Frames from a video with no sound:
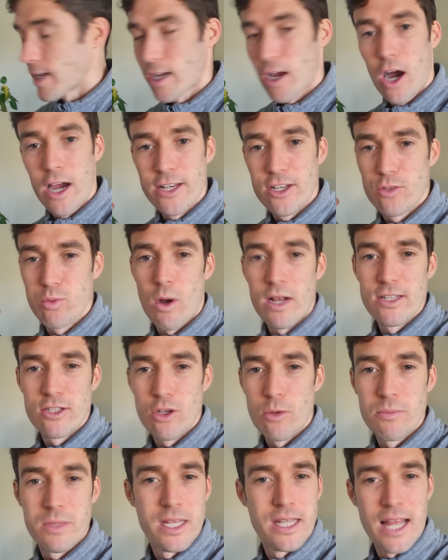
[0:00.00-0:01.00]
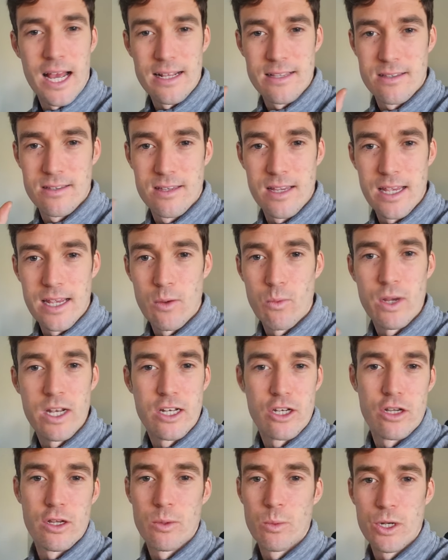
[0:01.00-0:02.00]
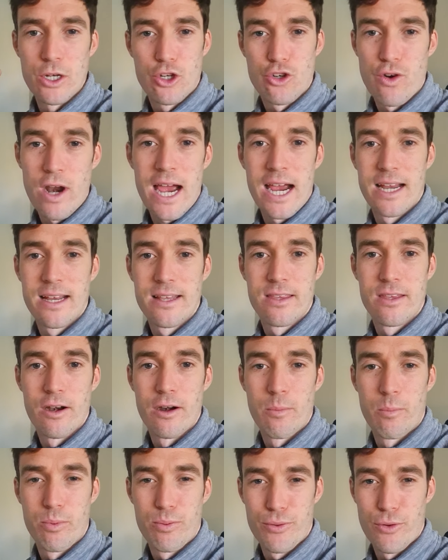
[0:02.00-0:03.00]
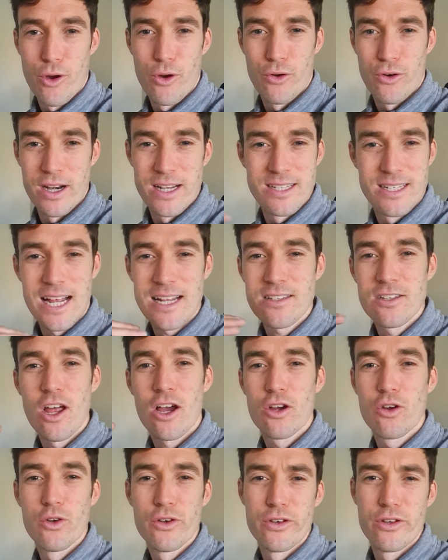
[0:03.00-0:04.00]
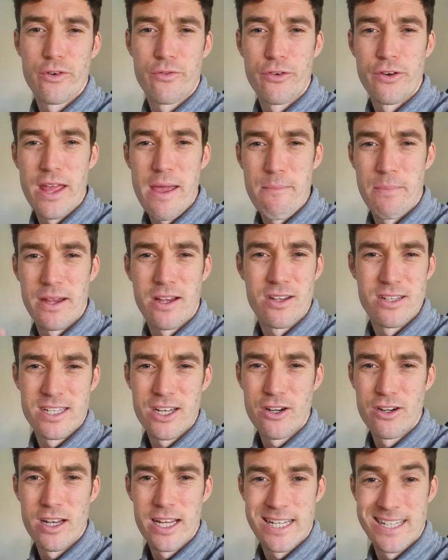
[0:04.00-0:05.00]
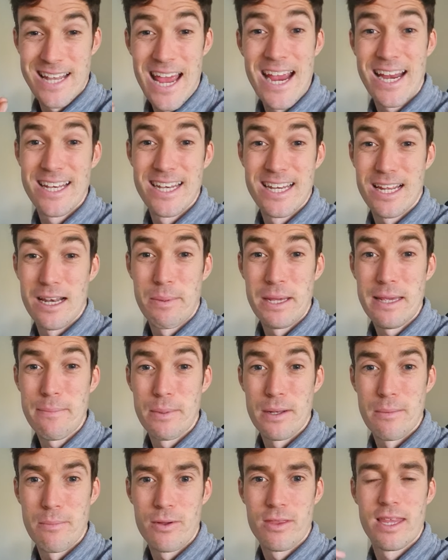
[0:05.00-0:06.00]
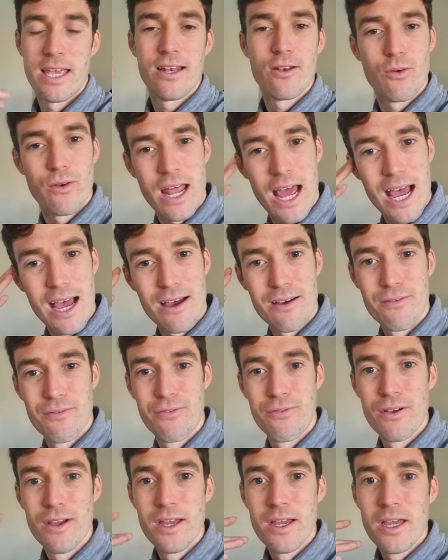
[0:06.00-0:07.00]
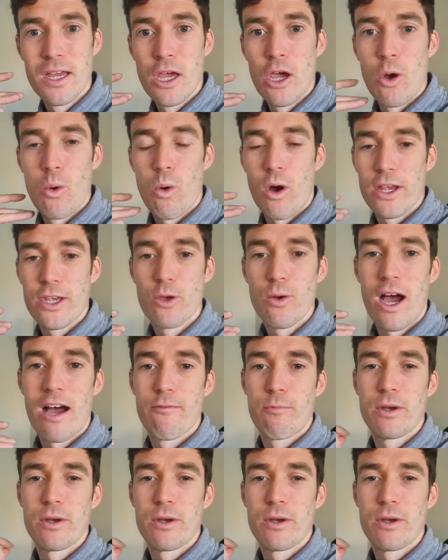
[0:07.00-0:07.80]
I just want something it will track their progress. That's not good enough for them, because they're like technical people, but they don't have what you have.